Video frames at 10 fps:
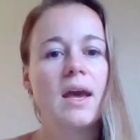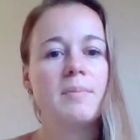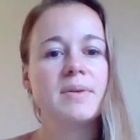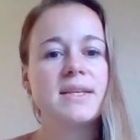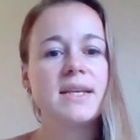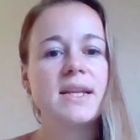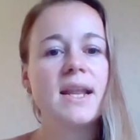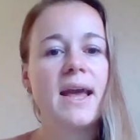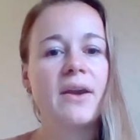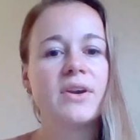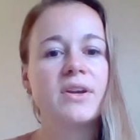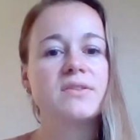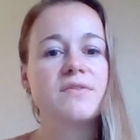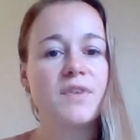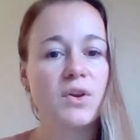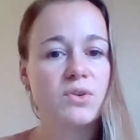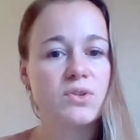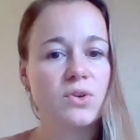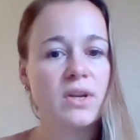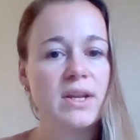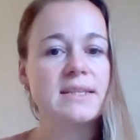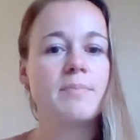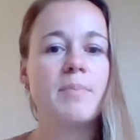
A particular area to focus on is the